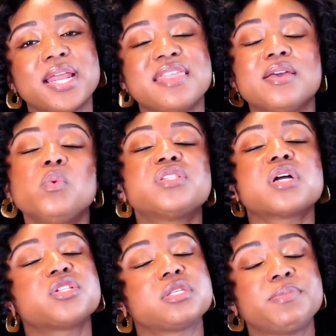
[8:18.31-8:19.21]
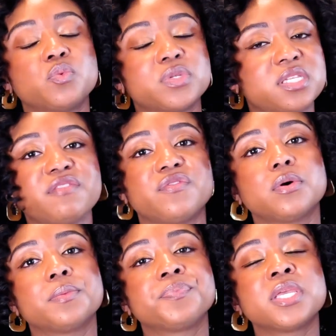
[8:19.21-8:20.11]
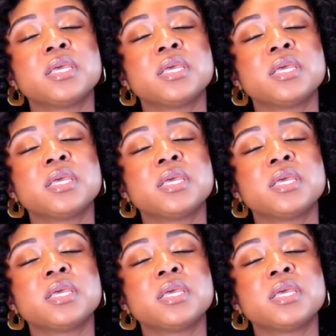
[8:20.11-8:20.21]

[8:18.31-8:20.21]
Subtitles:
and then we start to be resentful